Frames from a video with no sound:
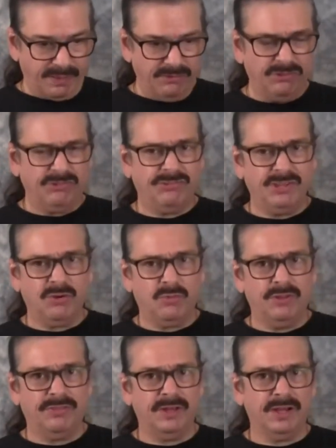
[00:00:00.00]
just stick
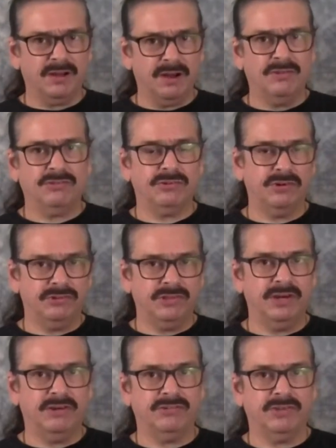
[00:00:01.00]
with a concert or
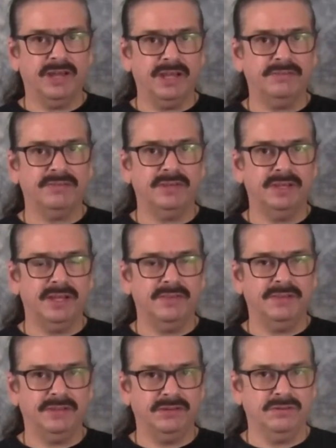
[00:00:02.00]
tenor size, and I
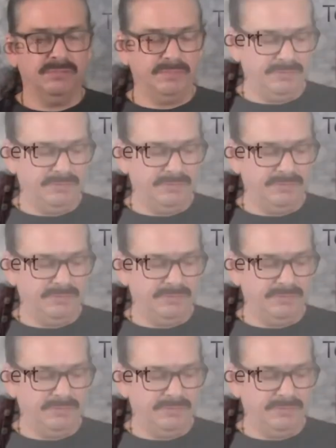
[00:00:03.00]
think you'll be